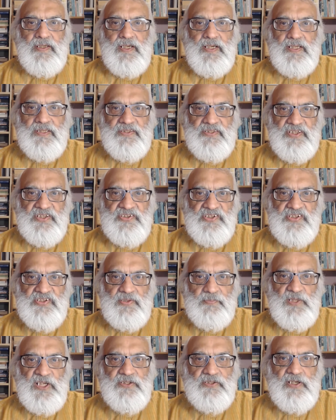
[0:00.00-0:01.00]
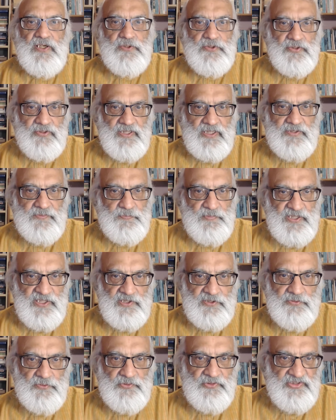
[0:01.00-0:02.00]
And this is about Arjuna's
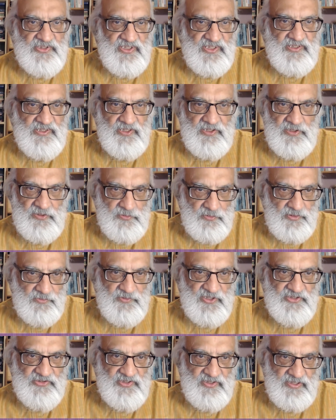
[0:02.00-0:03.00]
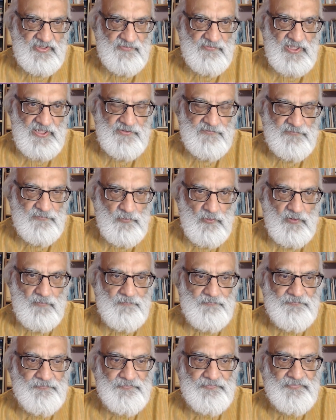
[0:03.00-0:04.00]
prayer to see the universal divine form.
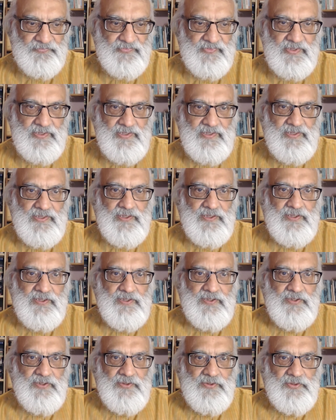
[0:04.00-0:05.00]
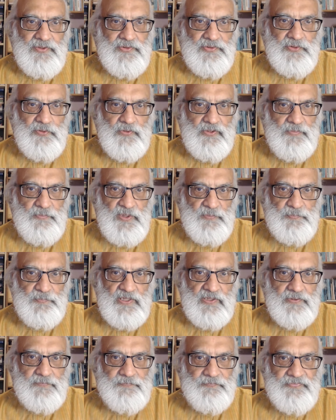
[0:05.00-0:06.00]
So
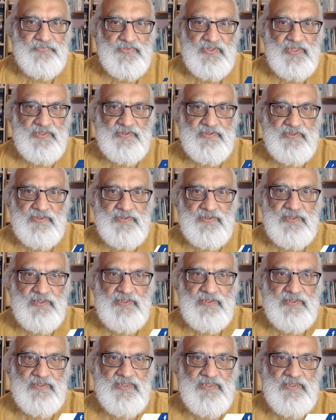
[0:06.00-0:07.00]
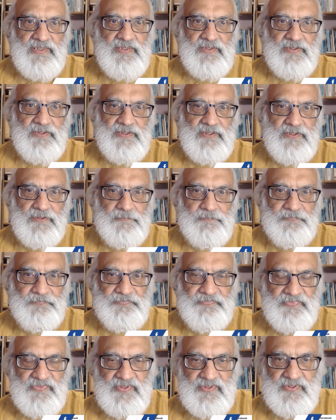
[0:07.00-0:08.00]
remember that in
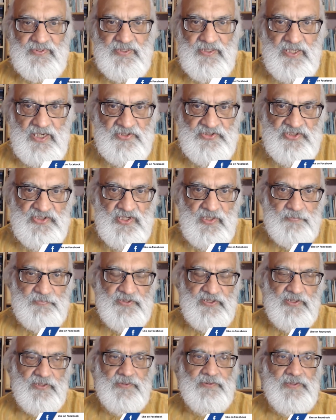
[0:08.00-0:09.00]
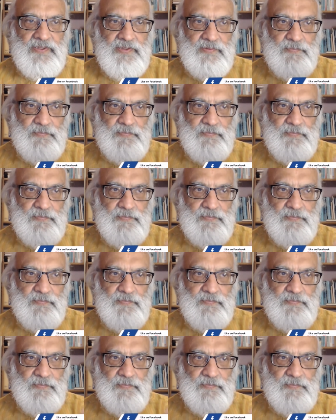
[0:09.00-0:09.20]
the last chapter,